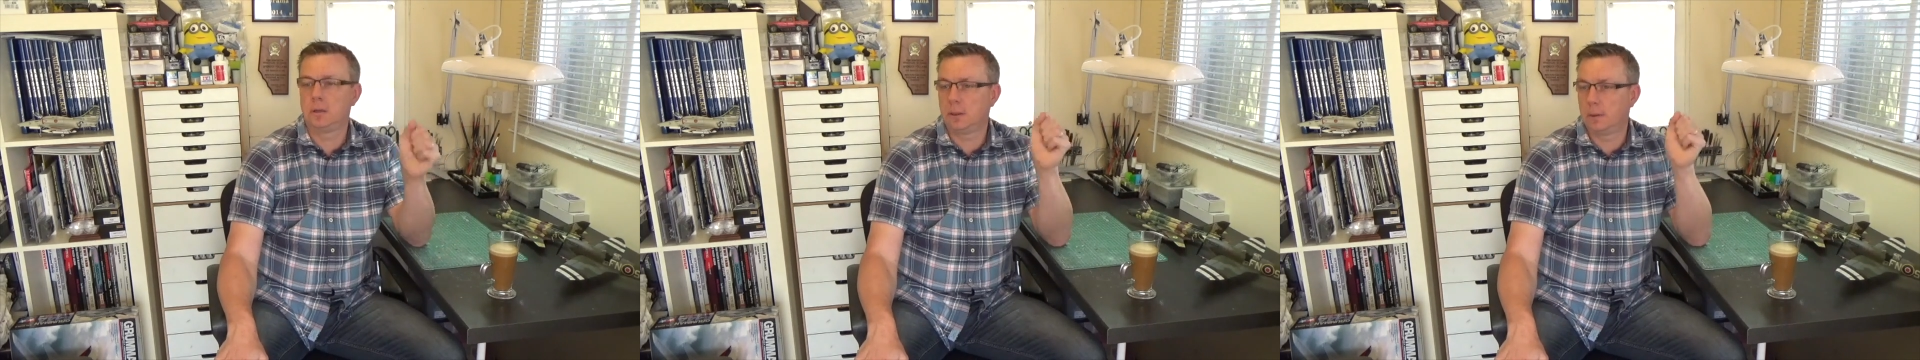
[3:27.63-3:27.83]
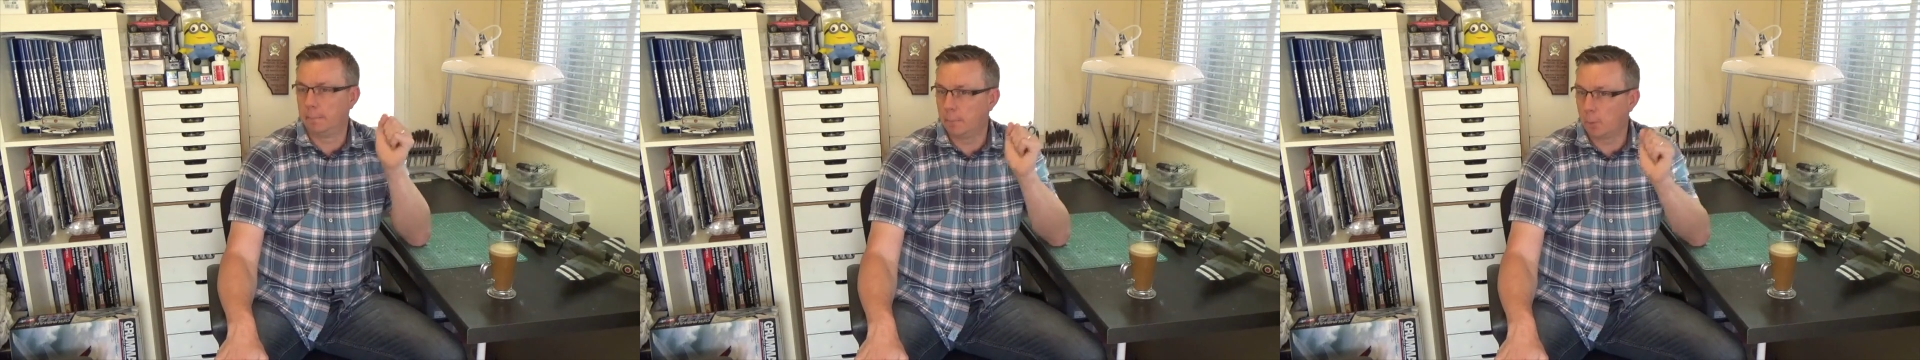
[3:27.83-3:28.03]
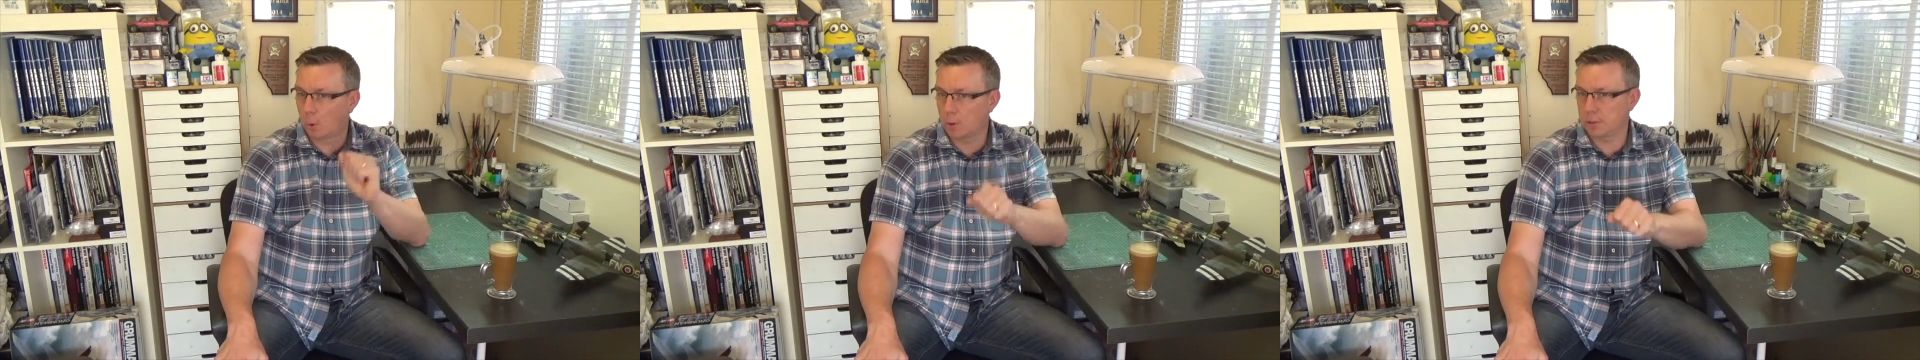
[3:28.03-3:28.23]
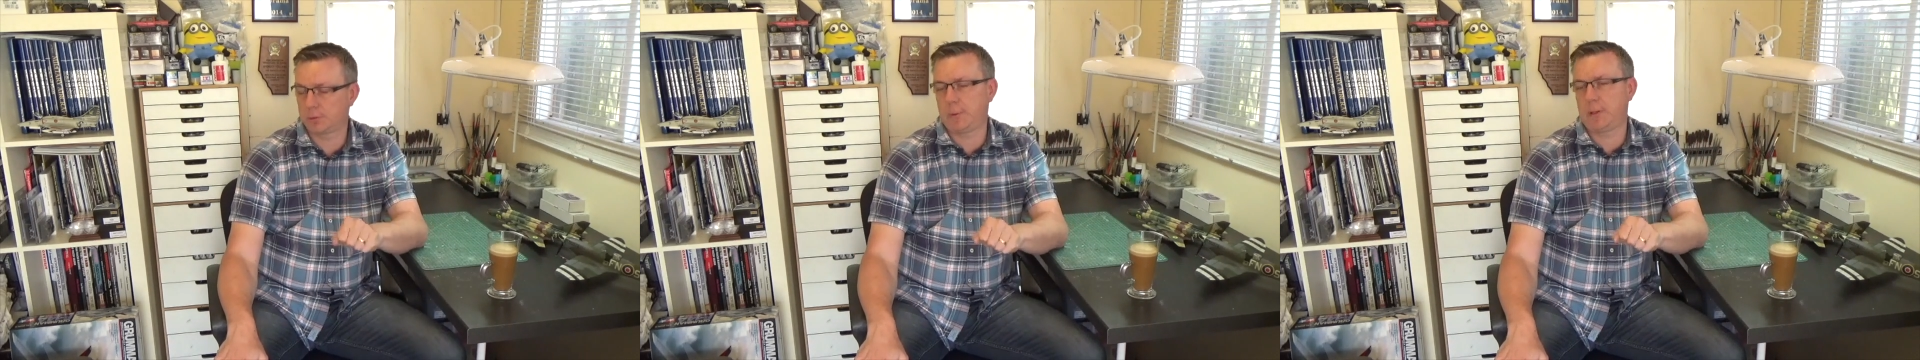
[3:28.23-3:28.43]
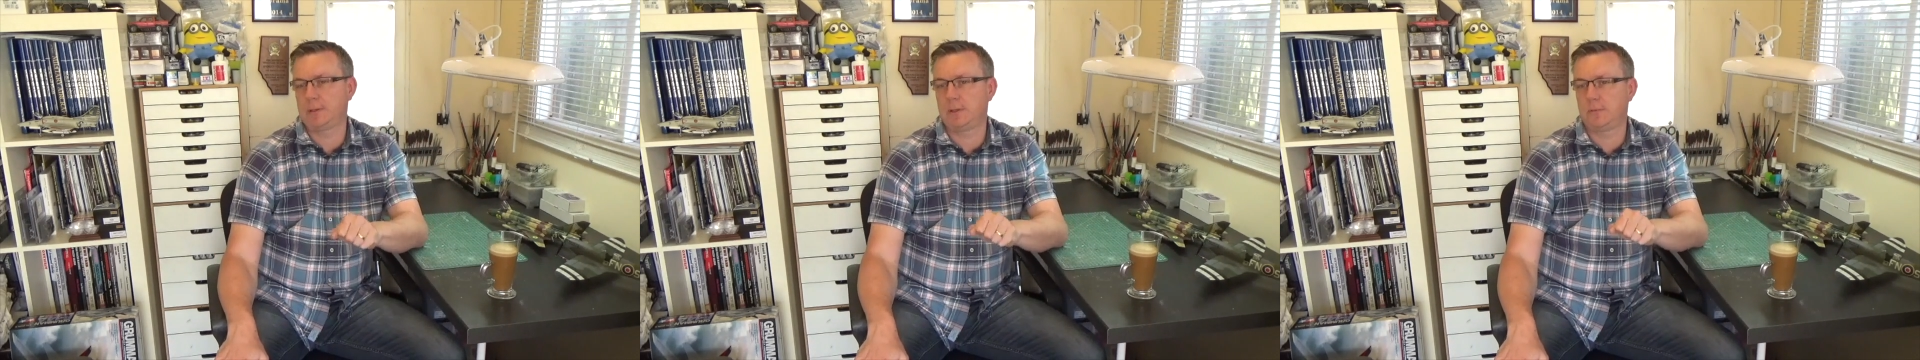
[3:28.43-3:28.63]
the more
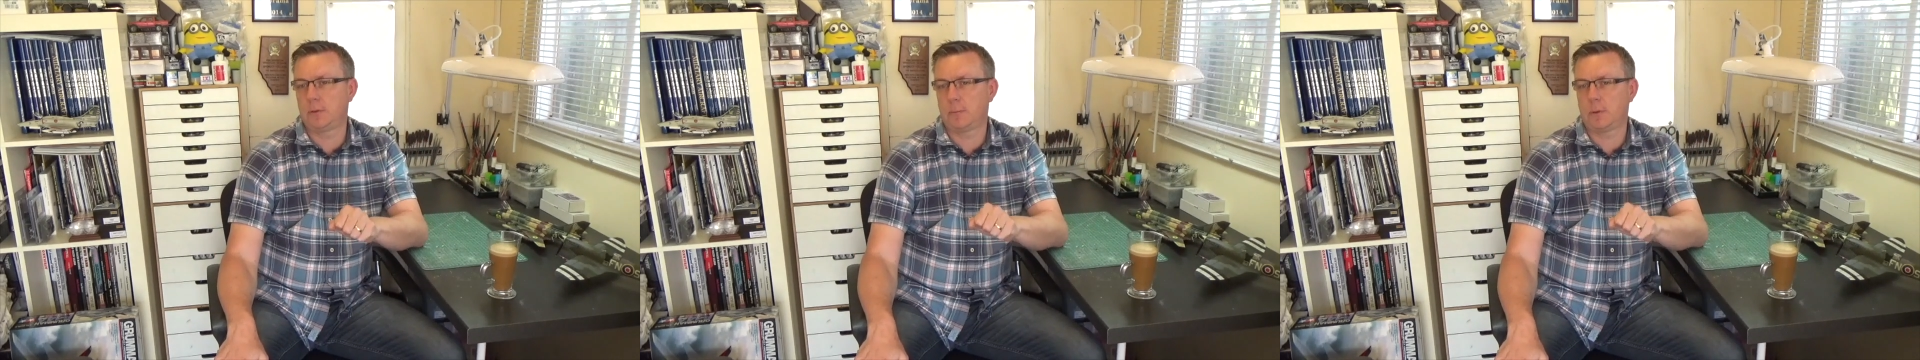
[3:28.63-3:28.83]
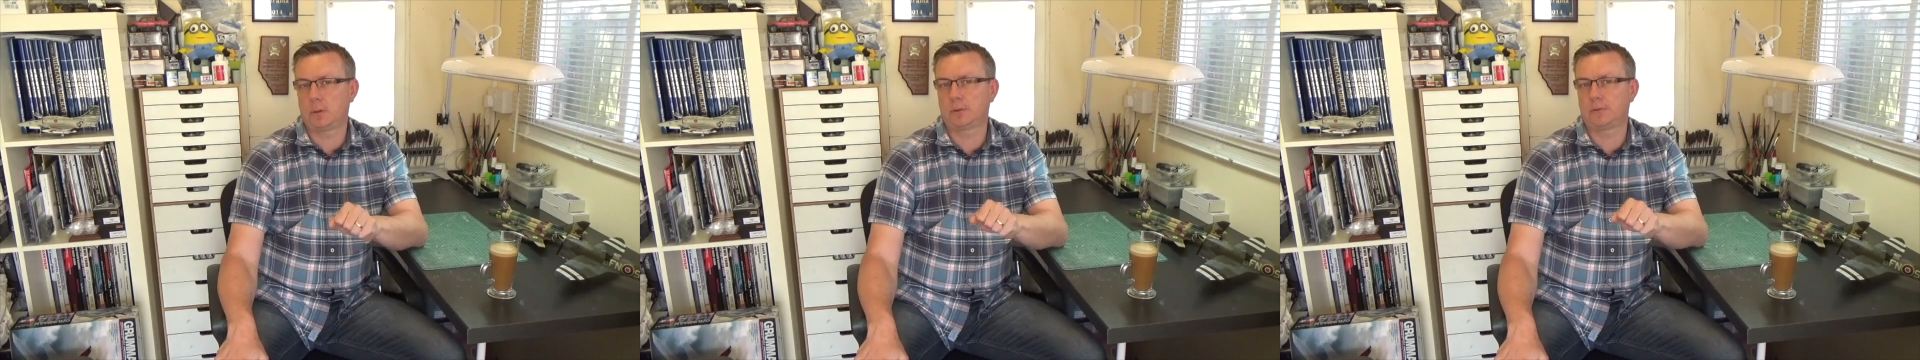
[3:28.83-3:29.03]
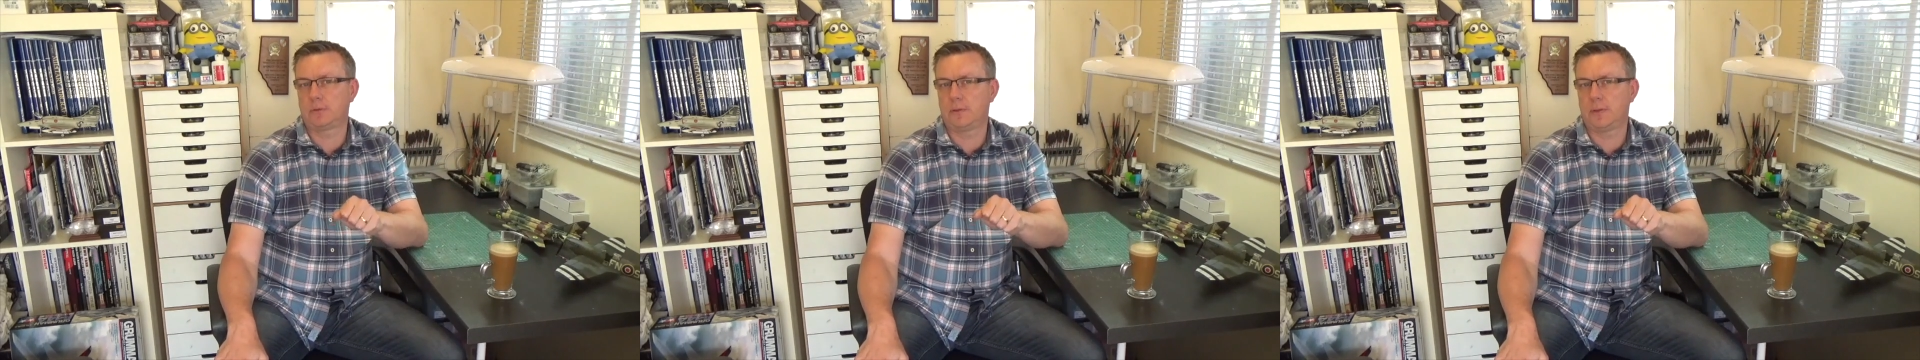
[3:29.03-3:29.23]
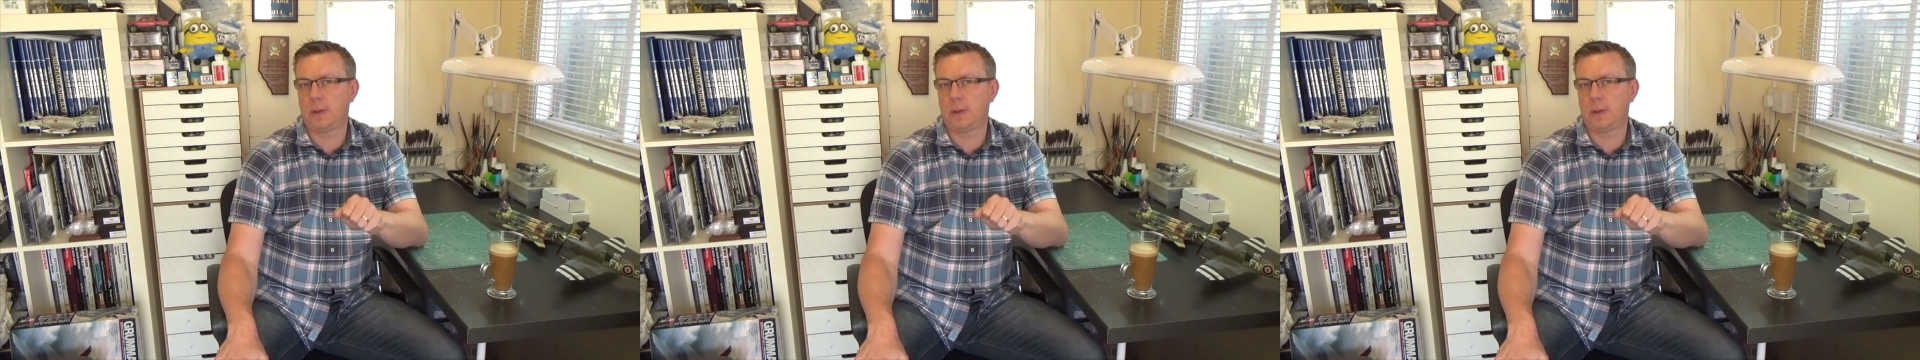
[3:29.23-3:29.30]
expensive the models that